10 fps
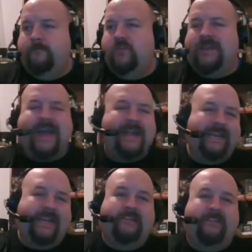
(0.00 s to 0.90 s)
You got to
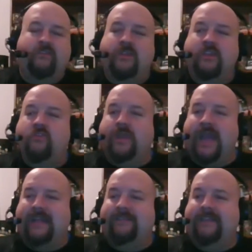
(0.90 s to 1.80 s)
get
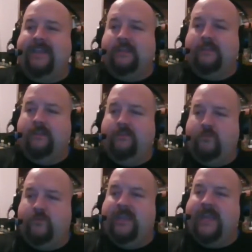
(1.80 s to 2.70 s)
the
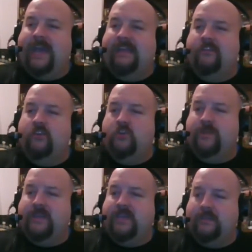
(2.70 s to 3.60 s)
3 guys who should
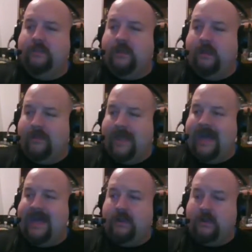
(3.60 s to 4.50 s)
be getting a
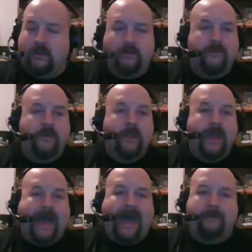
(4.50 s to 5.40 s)
lot of
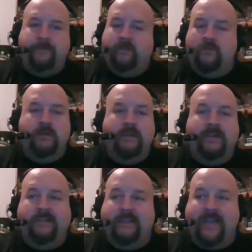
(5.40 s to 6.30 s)

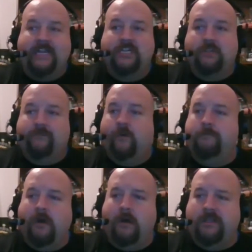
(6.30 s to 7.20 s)
opportunities to catch the
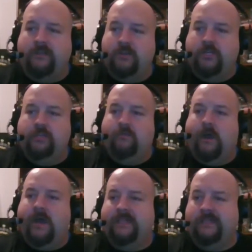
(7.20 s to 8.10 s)
football. It's Christian
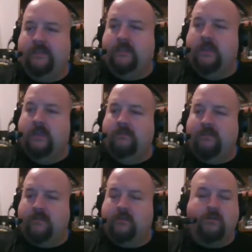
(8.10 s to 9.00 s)
Watson,
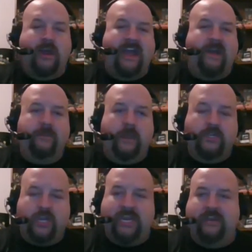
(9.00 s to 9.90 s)
Tucker Kraft,
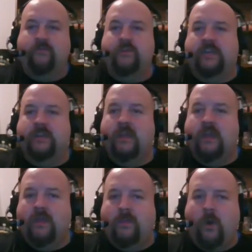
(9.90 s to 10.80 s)
Jaden Reed.
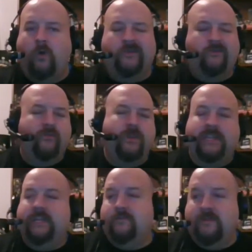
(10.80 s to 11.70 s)
Those 3
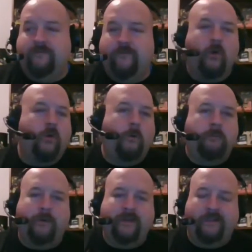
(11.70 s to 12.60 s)
need to be focal
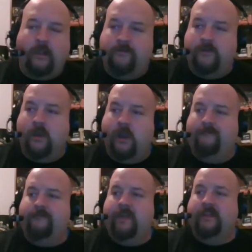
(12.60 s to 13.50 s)
points of your
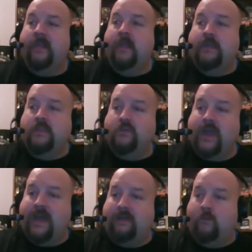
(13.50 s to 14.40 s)
offense. You
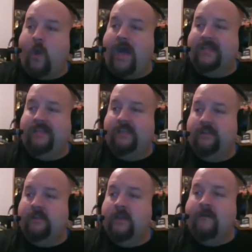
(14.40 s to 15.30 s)
got
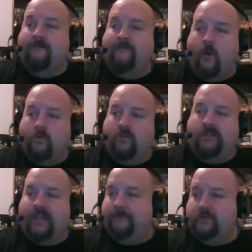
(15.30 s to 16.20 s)
Watson, 4
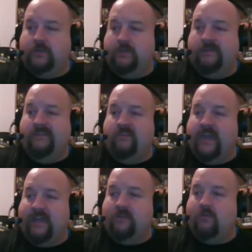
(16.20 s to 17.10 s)
receptions. You
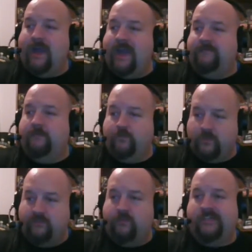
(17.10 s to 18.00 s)
got Kraft,
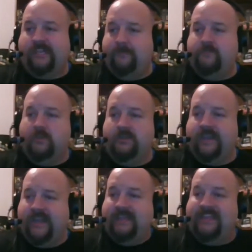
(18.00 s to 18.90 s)
3 receptions.
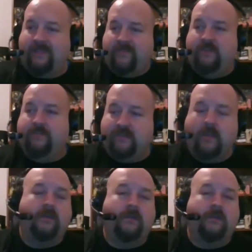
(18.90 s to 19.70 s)
You got nothing with